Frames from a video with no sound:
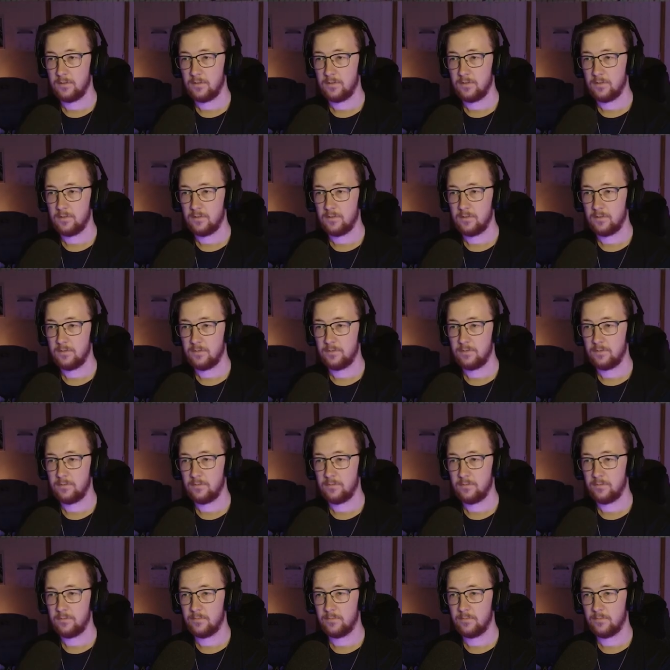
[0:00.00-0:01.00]

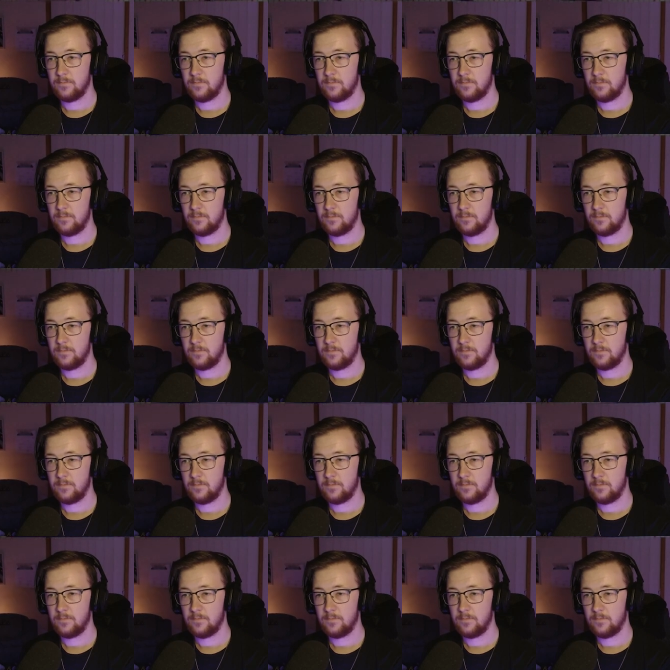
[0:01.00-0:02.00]

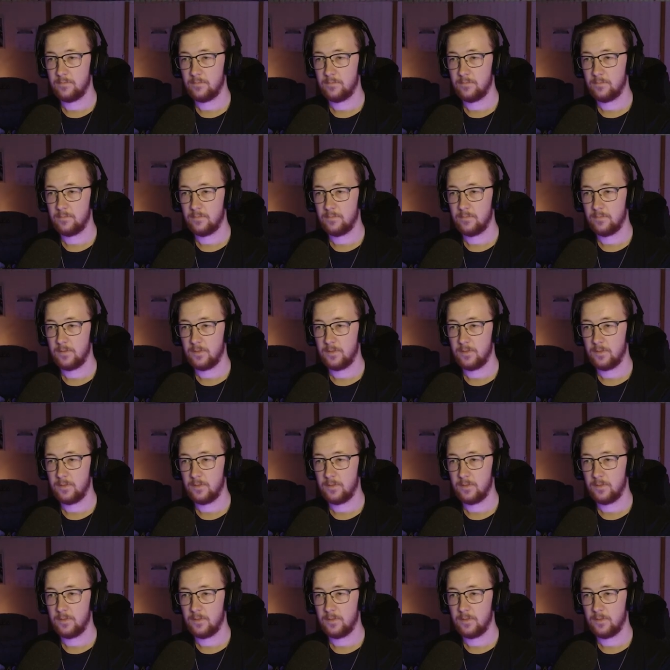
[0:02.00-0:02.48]
Nothing is said.